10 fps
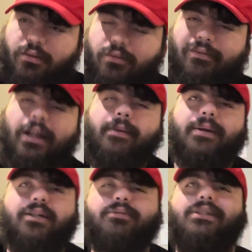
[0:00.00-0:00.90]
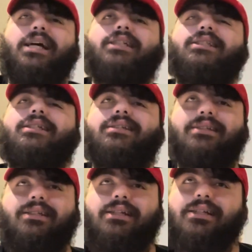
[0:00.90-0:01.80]
Rap House
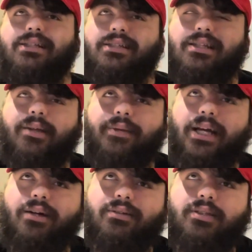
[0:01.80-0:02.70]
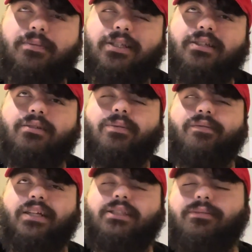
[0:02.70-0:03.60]
Reactions. Today we got OTP Kill
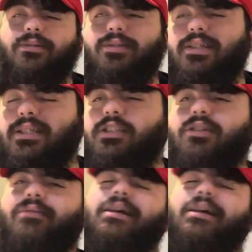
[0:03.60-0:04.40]
Revenge Hypnosis Intro.